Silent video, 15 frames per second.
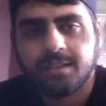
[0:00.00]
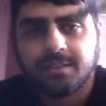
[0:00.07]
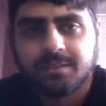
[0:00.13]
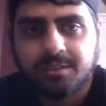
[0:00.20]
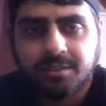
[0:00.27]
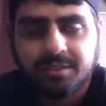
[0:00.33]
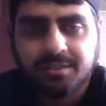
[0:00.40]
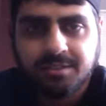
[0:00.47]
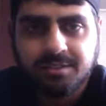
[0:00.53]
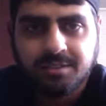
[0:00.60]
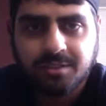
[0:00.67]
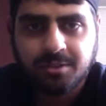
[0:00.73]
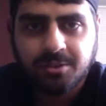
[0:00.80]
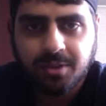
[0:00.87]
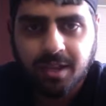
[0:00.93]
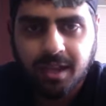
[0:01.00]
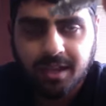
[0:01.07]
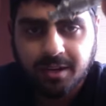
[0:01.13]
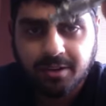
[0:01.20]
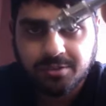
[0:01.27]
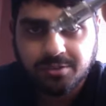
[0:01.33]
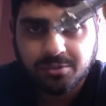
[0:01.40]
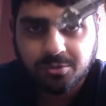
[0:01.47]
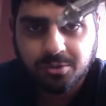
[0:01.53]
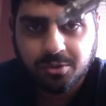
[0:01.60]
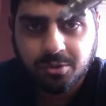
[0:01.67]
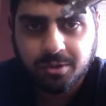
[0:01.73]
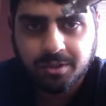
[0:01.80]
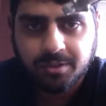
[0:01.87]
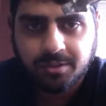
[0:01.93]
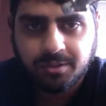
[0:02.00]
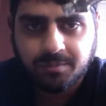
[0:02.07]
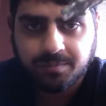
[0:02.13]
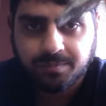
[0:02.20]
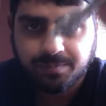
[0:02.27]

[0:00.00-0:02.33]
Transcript: So this is the new Kanger dual coil.